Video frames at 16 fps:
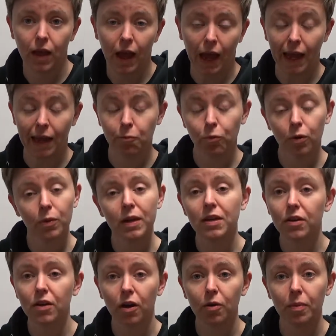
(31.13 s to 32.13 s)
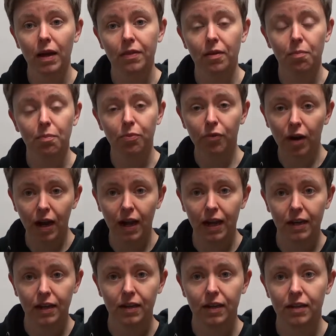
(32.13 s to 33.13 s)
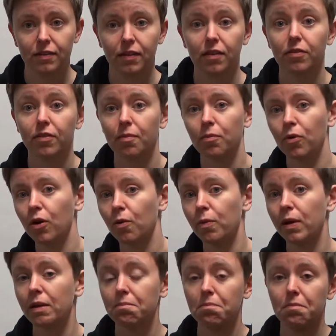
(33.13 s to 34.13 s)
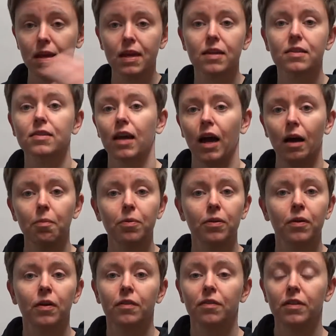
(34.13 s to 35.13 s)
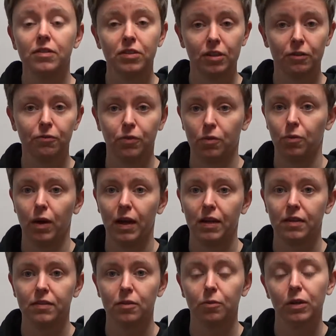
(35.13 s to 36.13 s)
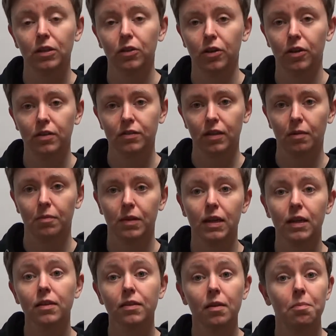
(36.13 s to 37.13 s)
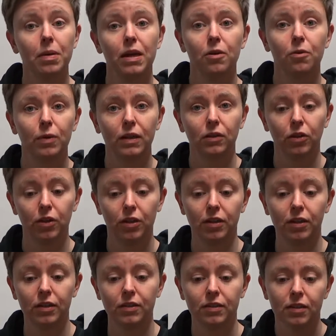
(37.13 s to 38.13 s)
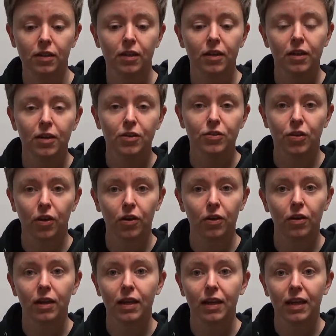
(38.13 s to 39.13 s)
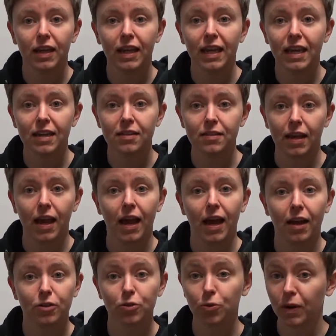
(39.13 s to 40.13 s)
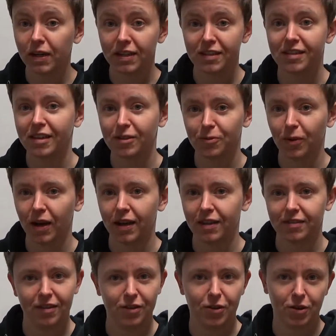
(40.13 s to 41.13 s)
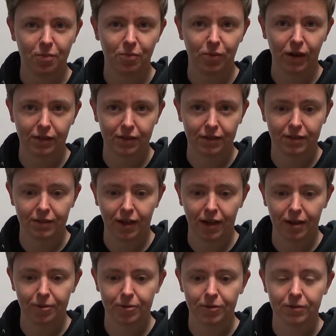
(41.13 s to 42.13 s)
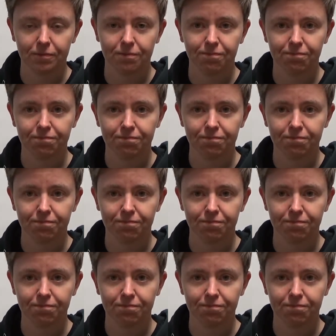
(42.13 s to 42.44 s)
And what we know about the brain is that the more we mix up the different ways that we learn something, the better we learn it. So here's our 26 ways that you can practice scales.